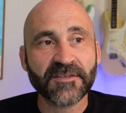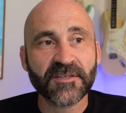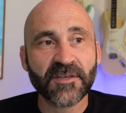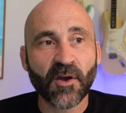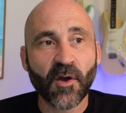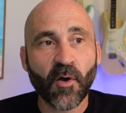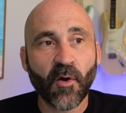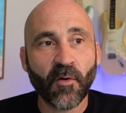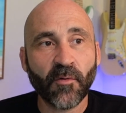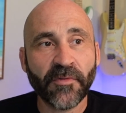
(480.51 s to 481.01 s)

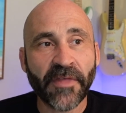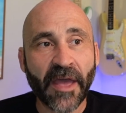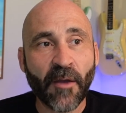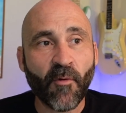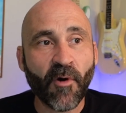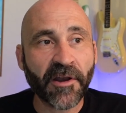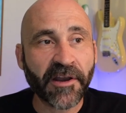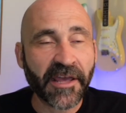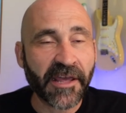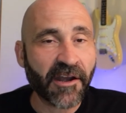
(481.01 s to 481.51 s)
so they
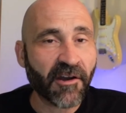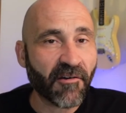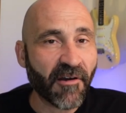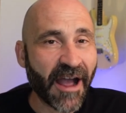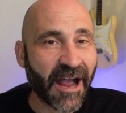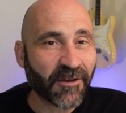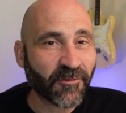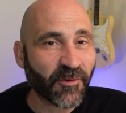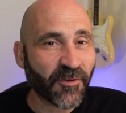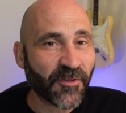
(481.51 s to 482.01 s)
want to
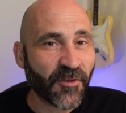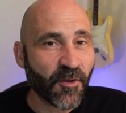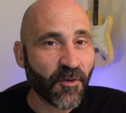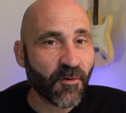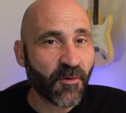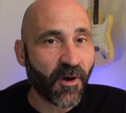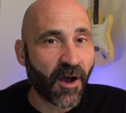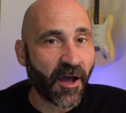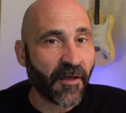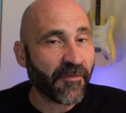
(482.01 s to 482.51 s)
interact with
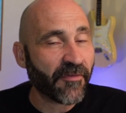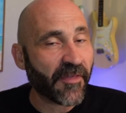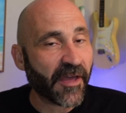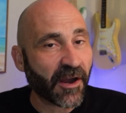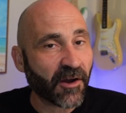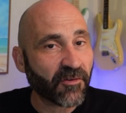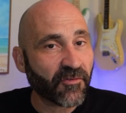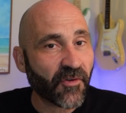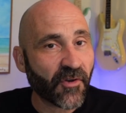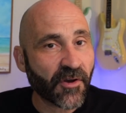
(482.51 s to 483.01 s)
you on
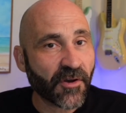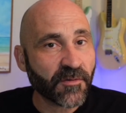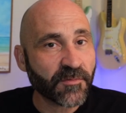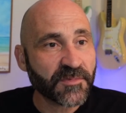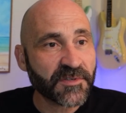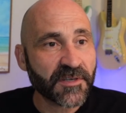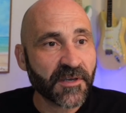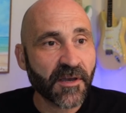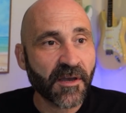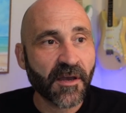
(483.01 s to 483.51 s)
their
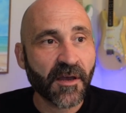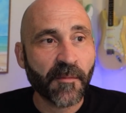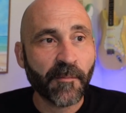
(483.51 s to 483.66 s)
terms,